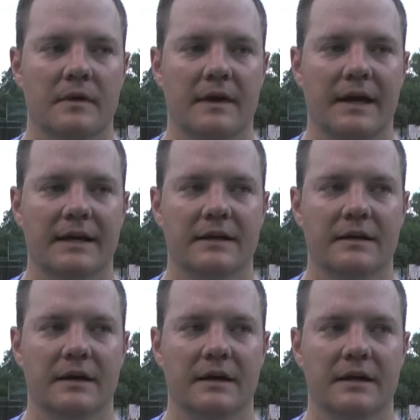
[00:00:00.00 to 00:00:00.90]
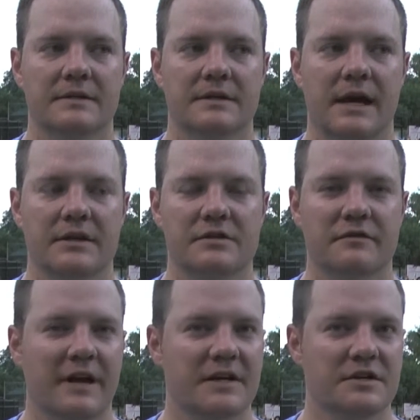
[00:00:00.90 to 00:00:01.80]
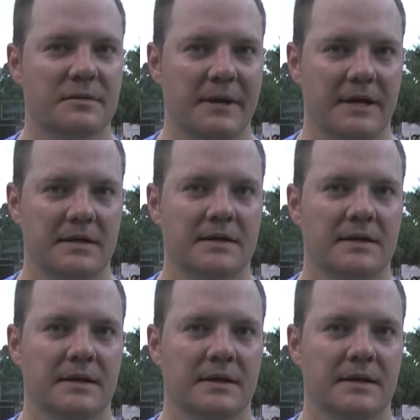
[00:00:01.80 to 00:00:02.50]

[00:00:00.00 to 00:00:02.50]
that is not just flash in the pan,